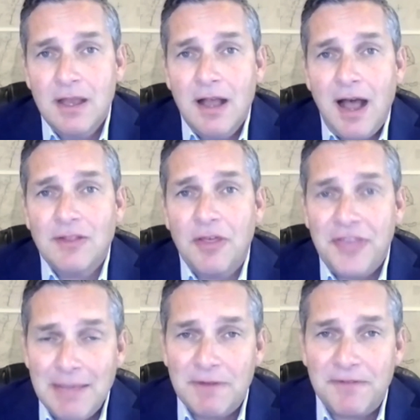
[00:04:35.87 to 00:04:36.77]
On the
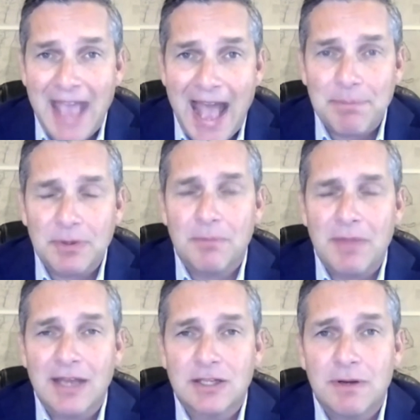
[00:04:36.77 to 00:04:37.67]
theme of capital
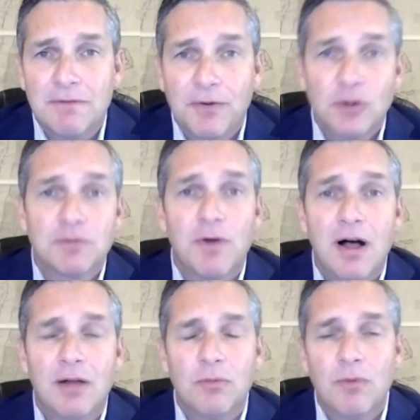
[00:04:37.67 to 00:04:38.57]
management, first of
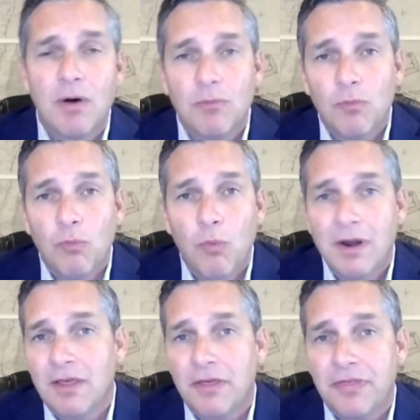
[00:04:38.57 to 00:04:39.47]
all, one
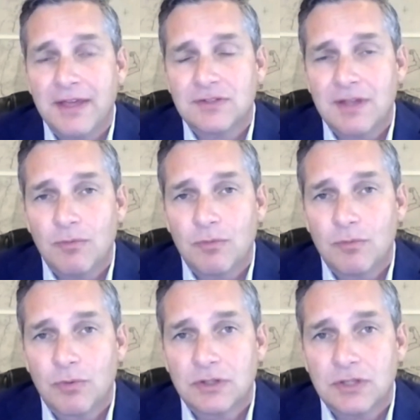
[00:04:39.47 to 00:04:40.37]
of the things that
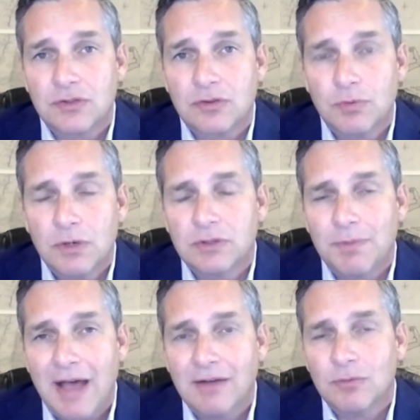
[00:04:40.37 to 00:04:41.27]
we're just thrilled
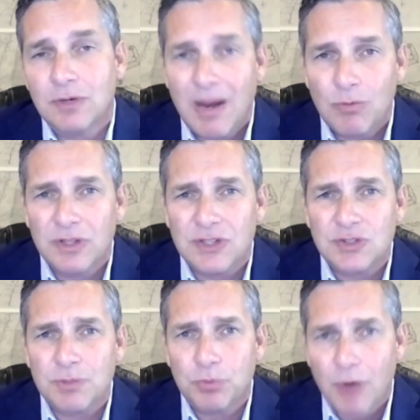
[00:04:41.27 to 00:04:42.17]
about and we're not really
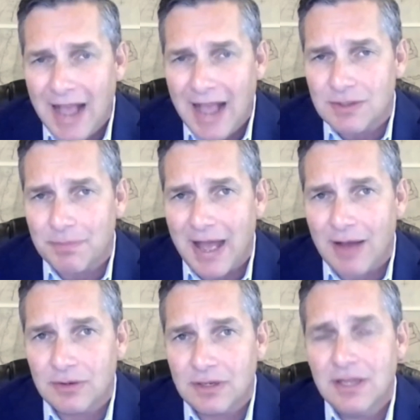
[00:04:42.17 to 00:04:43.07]
surprised
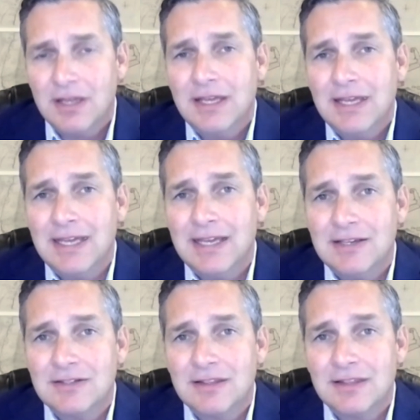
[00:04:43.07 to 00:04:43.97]
about
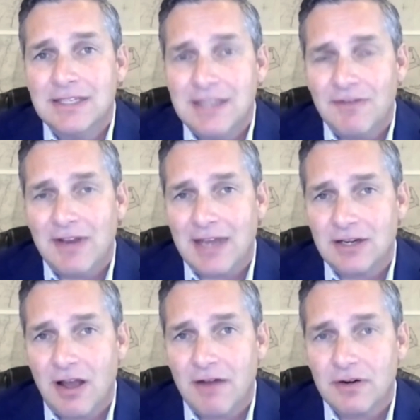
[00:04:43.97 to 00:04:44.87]
is the dividend
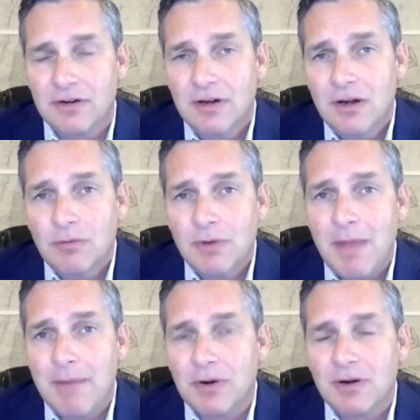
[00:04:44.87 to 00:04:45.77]
cover.
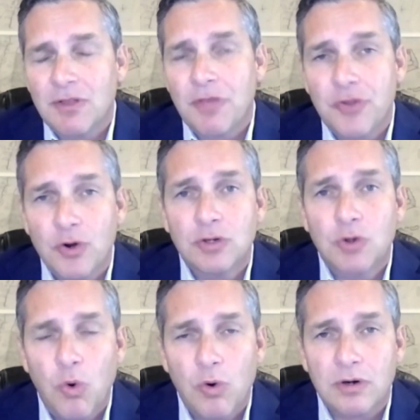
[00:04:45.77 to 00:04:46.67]
Remember, in the third
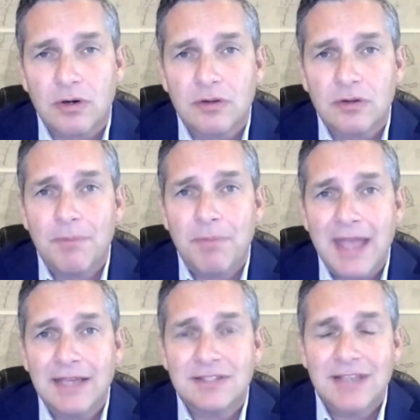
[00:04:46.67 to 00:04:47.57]
quarter, the
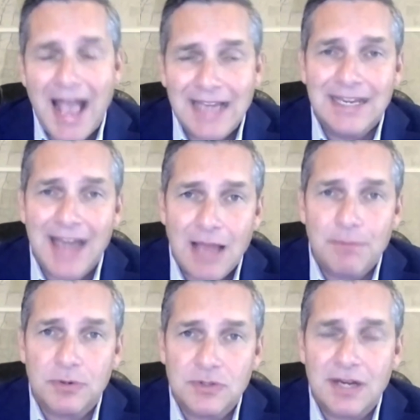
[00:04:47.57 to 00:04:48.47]
banks,
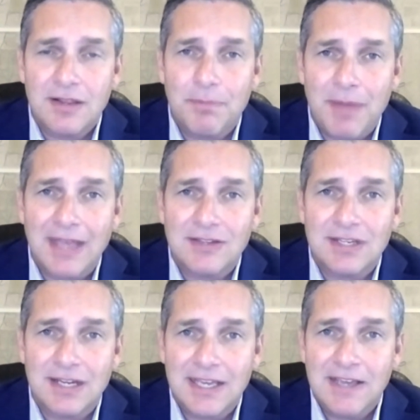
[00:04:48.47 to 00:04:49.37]
99% of the banks
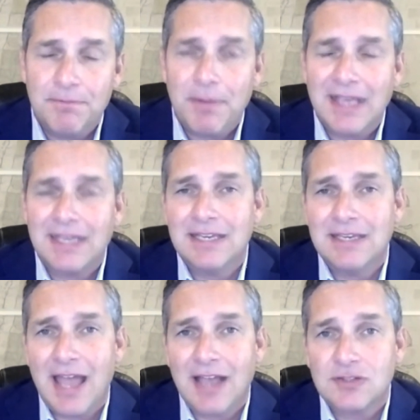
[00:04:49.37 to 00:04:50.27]
in a Keefe Bank
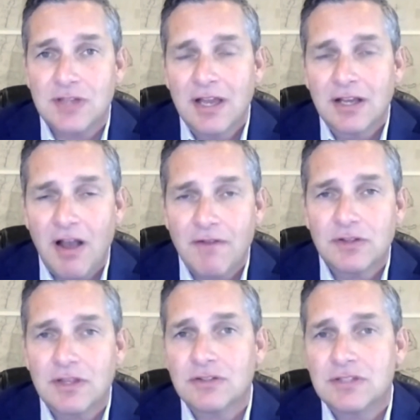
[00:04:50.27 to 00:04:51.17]
Index
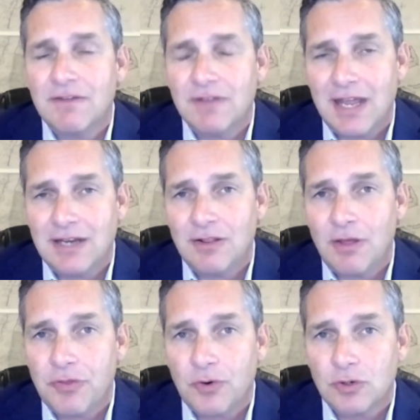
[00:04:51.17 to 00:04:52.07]
covered their dividend in
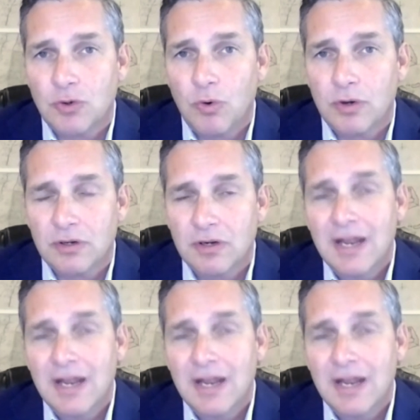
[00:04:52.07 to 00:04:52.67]
the third quarter.